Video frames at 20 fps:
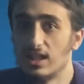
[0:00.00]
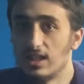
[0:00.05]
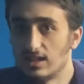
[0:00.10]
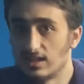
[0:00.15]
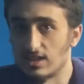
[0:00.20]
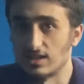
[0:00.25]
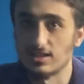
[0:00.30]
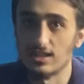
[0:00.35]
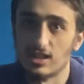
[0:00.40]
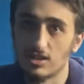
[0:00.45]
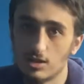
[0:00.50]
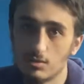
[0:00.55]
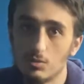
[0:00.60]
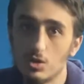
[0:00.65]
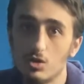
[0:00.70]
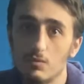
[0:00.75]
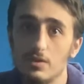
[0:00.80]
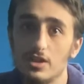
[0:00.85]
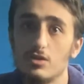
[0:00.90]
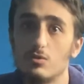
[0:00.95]
The second
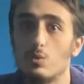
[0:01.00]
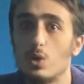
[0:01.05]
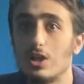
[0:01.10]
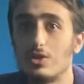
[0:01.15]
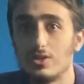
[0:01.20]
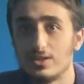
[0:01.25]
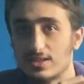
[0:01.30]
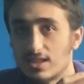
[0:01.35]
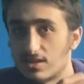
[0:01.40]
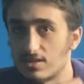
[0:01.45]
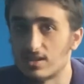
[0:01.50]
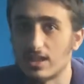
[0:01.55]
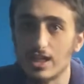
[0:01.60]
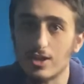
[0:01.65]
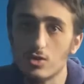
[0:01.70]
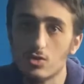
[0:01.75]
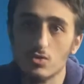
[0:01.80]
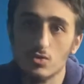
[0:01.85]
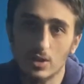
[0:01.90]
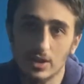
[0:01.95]
movie, while it's a
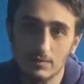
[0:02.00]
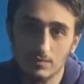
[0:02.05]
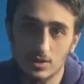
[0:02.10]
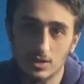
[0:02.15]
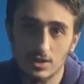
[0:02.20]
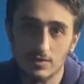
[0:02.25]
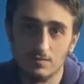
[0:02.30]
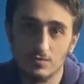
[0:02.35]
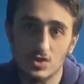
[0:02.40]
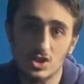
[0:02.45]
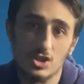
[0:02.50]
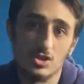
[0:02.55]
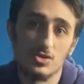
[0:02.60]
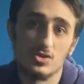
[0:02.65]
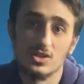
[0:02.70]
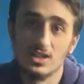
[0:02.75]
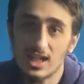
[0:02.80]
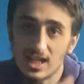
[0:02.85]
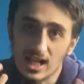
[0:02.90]
downgrade from the first,